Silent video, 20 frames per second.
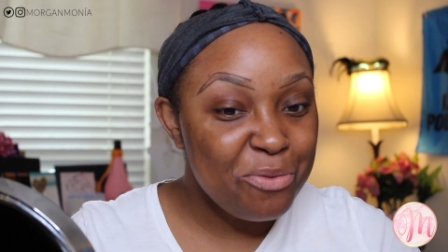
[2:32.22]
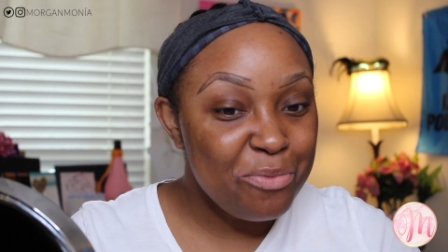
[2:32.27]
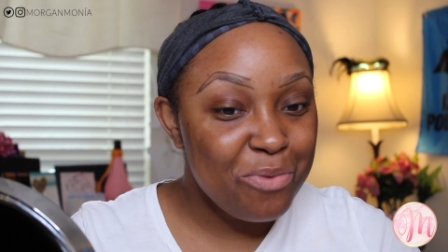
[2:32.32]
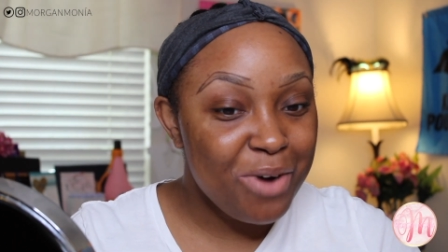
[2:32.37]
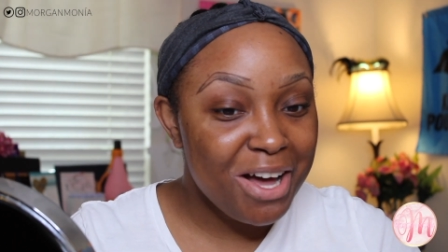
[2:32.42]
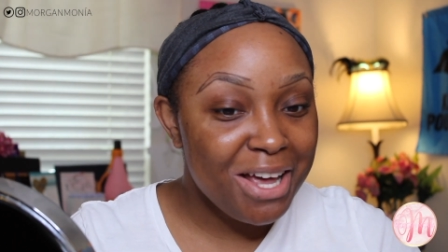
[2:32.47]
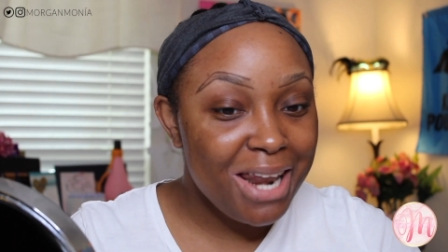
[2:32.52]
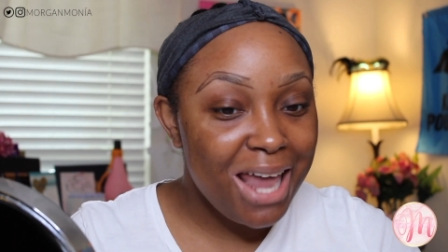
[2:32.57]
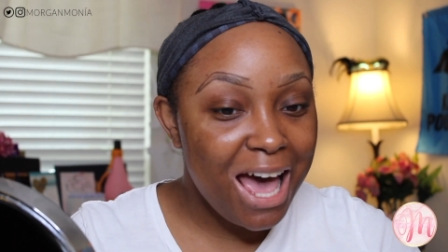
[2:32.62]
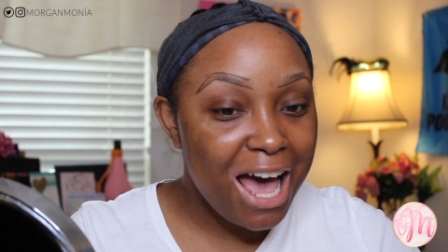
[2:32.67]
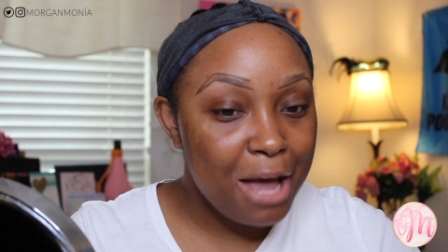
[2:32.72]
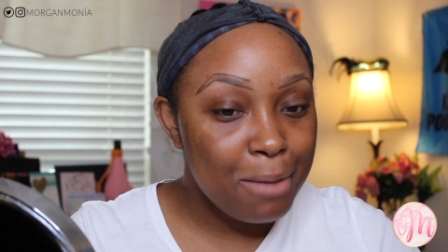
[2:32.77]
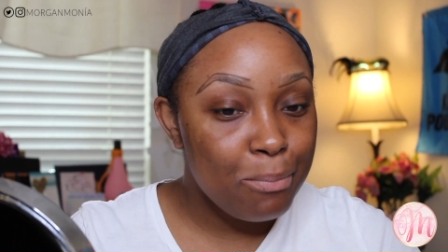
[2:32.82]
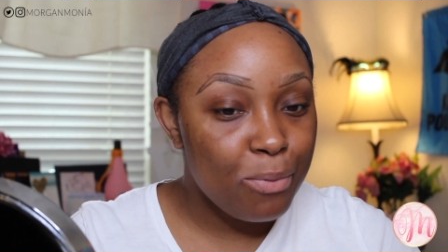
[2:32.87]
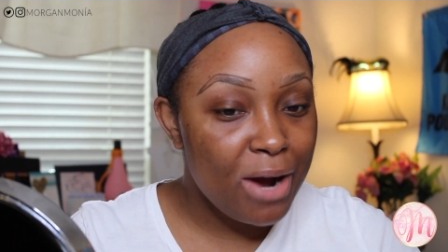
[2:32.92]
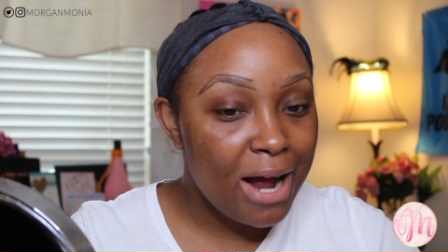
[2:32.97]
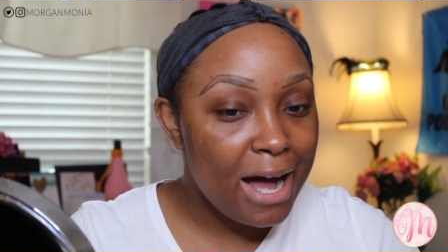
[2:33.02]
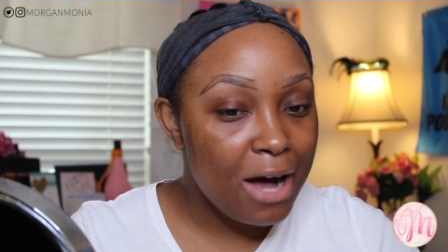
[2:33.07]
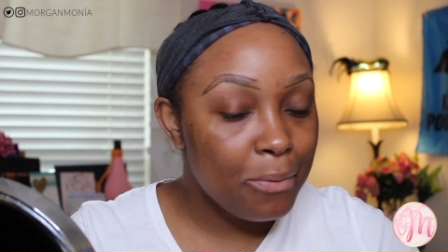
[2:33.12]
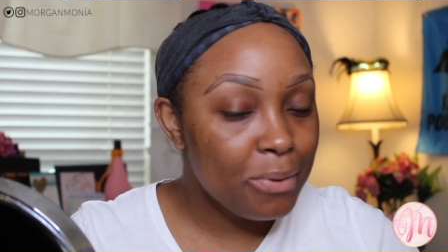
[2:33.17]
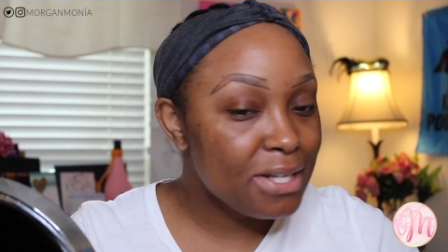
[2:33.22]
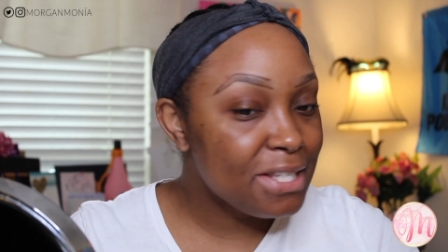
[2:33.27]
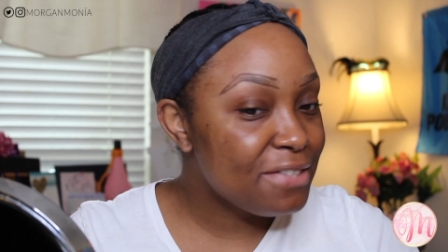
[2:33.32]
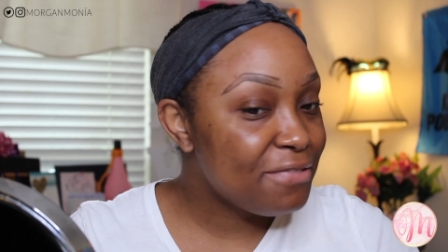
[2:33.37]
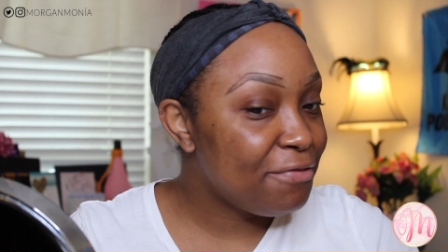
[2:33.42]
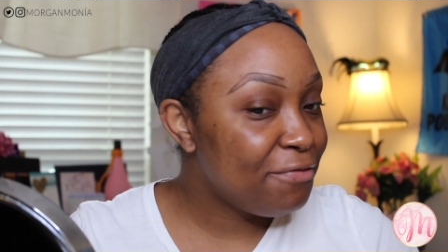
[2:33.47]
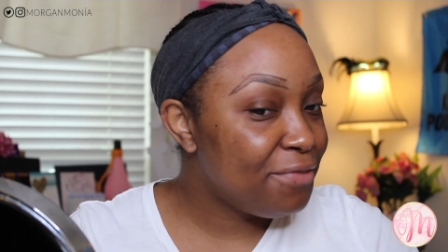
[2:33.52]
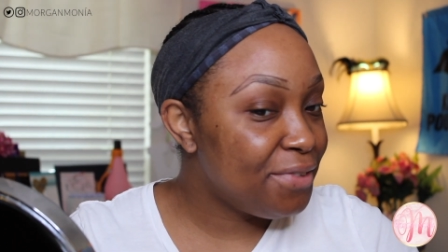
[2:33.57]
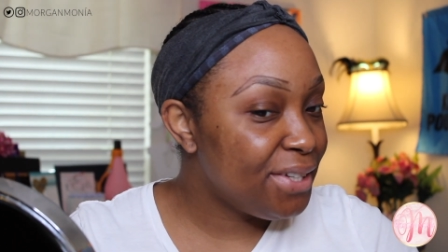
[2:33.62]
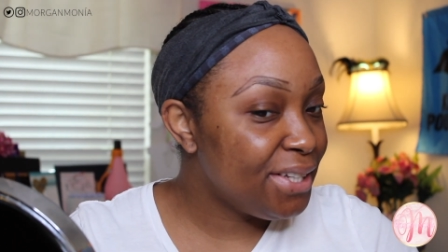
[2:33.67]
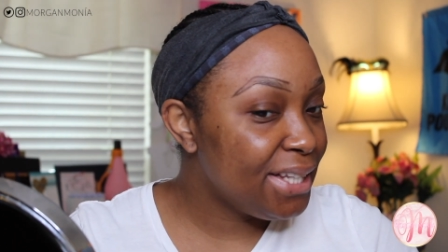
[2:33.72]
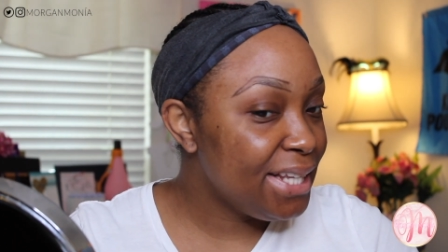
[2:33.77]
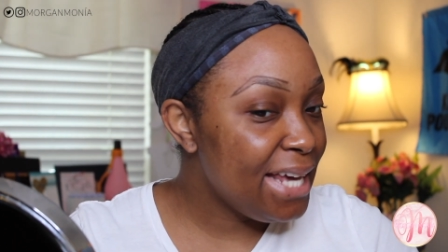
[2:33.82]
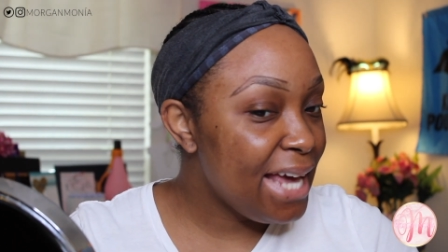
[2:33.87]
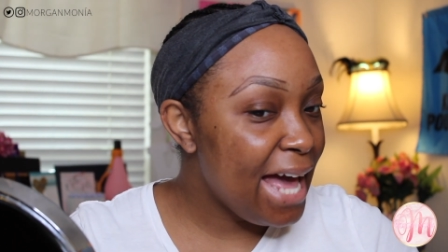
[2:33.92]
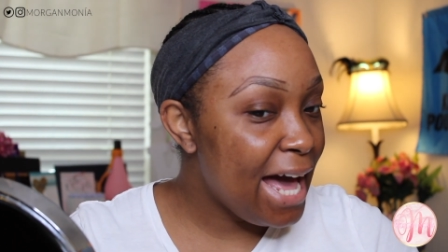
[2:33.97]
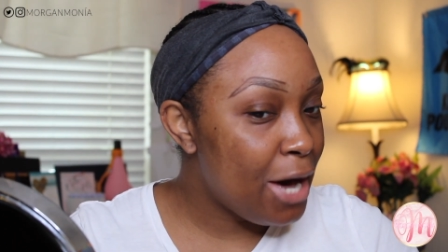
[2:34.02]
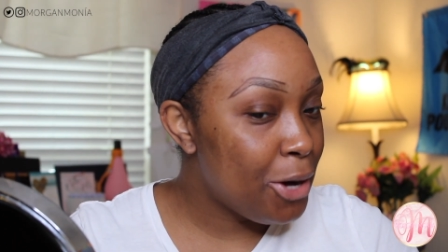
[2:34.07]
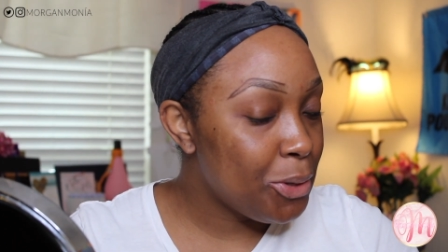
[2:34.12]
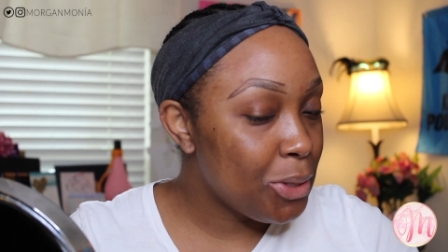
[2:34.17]
one eyebrow is
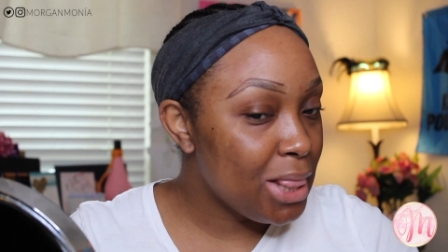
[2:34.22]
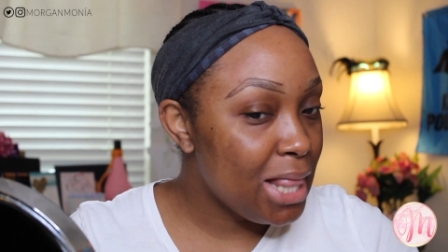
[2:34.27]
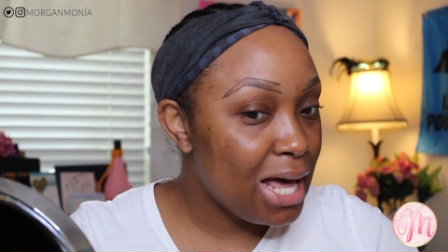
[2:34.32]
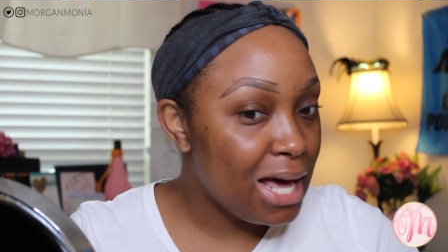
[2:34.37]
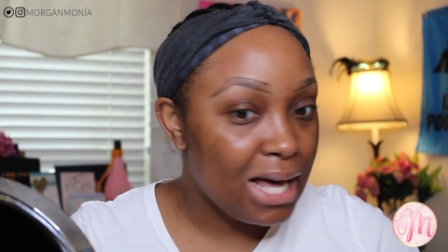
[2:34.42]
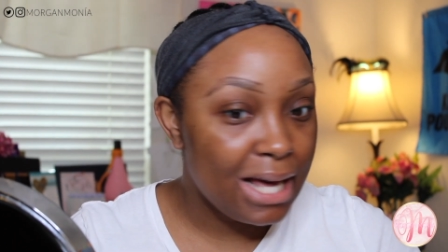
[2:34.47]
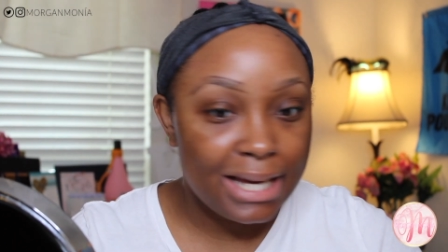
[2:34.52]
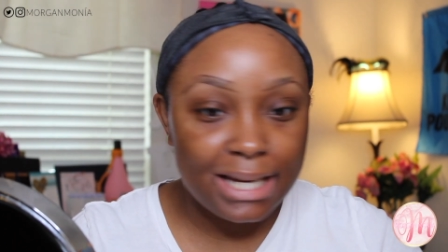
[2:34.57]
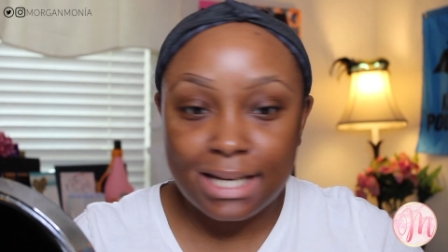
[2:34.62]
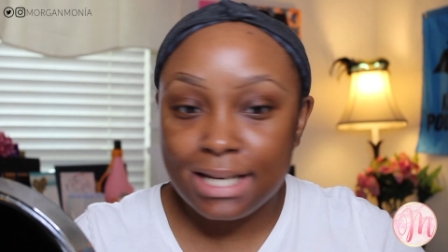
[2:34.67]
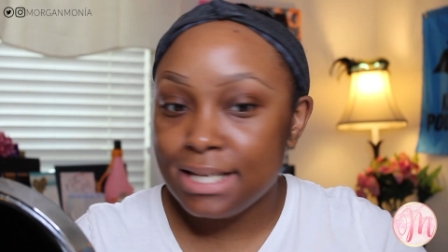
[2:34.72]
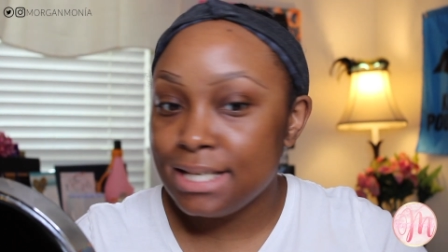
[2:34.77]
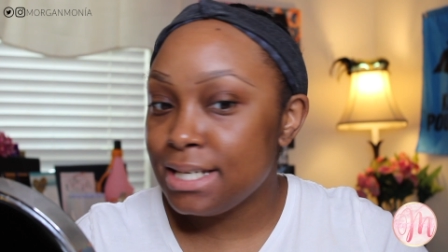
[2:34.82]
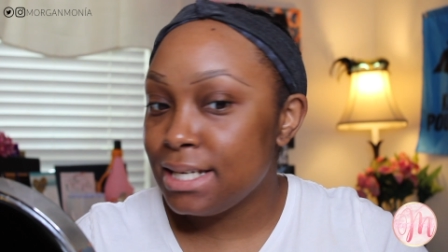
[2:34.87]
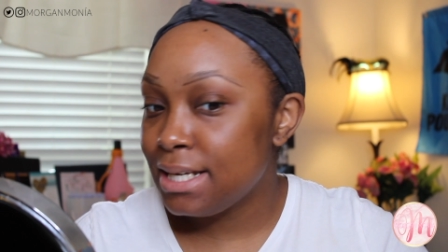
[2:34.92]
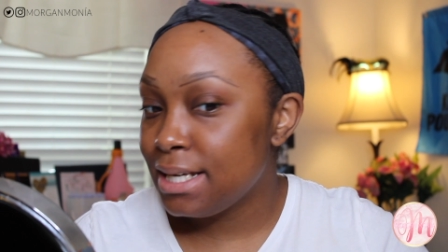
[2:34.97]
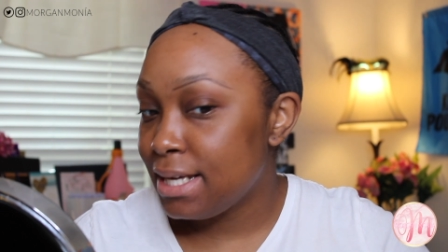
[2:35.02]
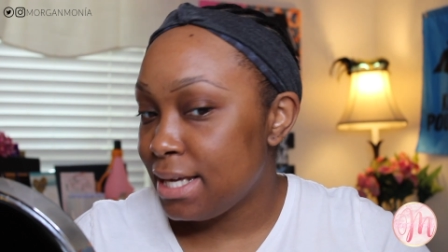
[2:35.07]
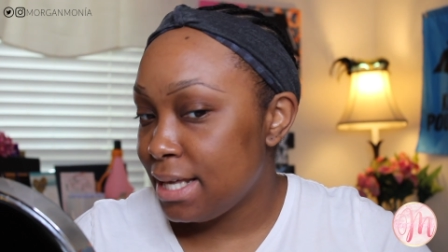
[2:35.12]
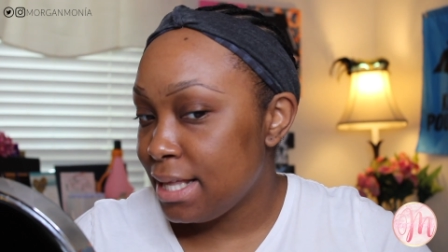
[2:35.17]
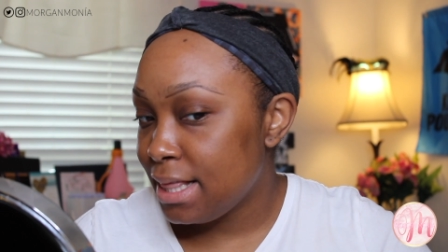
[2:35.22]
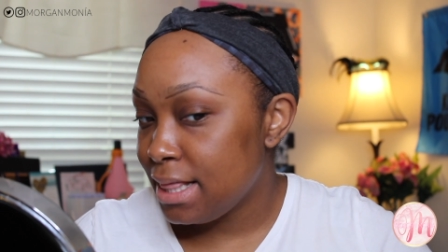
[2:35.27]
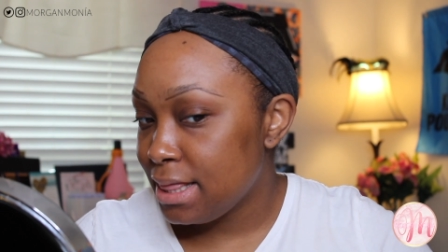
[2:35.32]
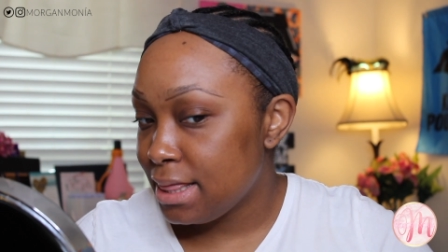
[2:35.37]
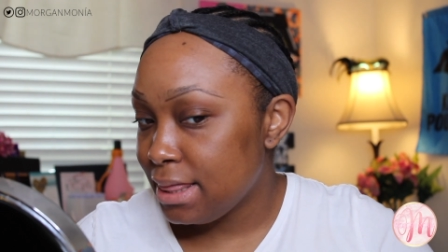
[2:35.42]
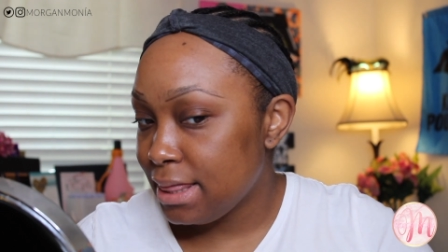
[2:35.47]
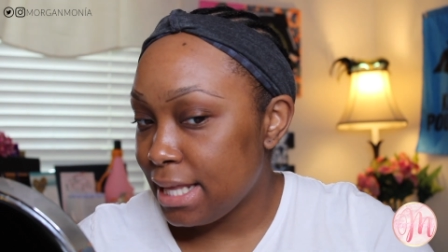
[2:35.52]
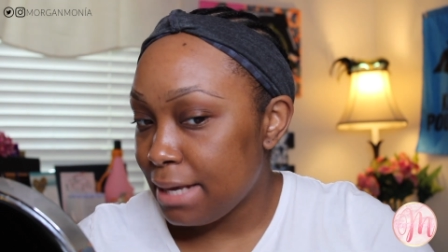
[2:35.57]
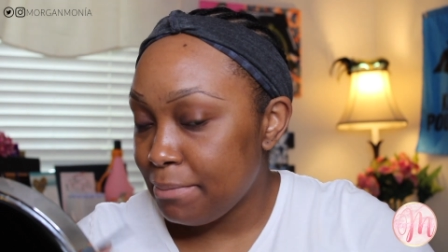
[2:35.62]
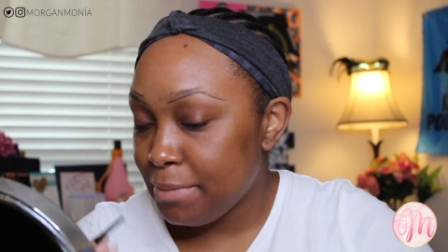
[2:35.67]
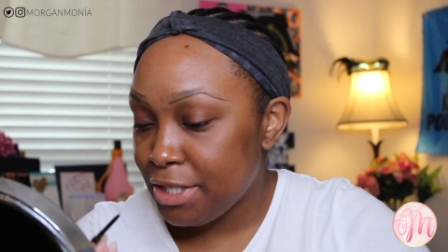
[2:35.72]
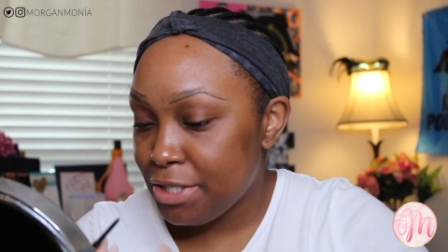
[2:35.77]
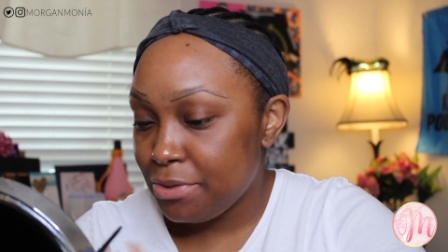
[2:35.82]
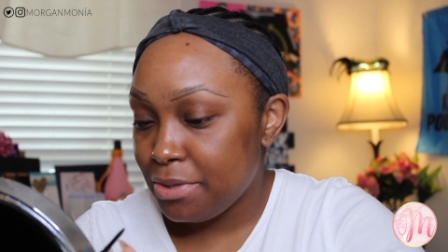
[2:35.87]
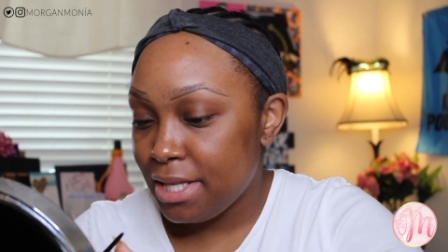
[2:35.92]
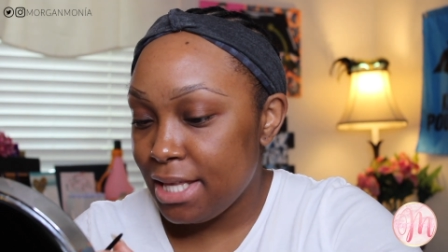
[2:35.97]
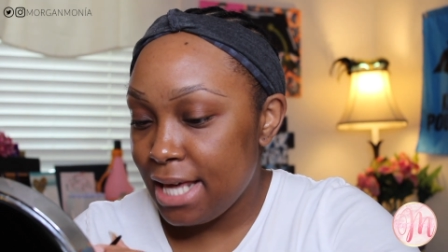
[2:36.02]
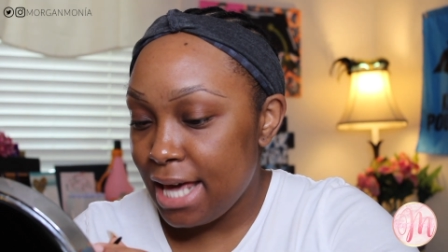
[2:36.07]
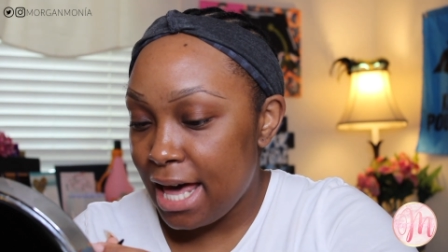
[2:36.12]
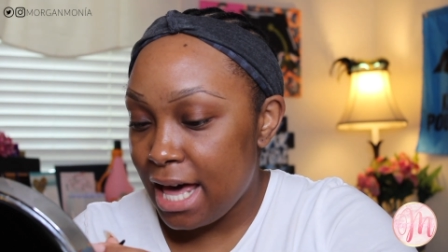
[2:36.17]
fully outlined. Let me do the